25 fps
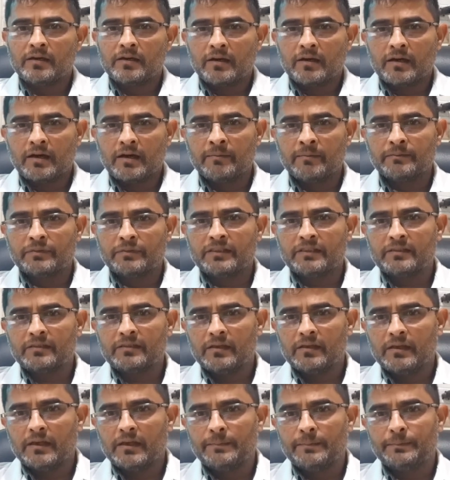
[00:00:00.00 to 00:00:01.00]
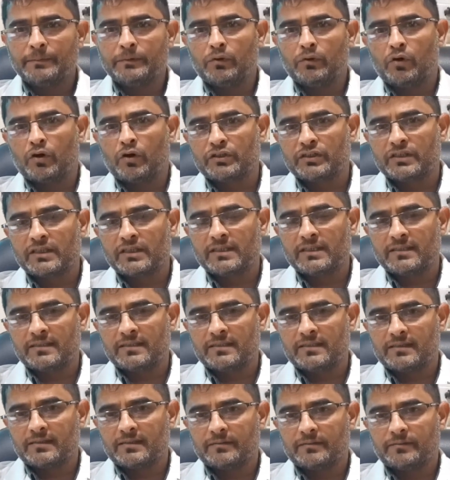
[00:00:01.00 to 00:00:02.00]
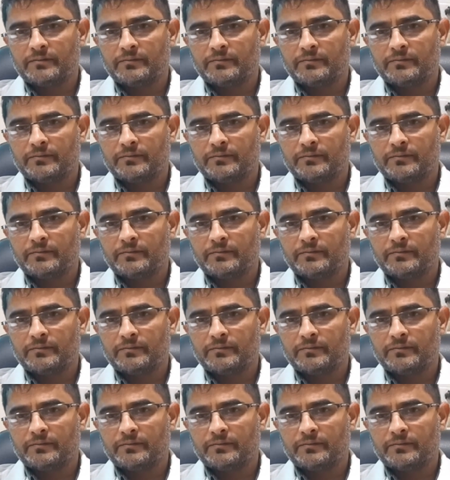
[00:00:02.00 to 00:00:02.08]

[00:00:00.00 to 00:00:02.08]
gums, lips or chins.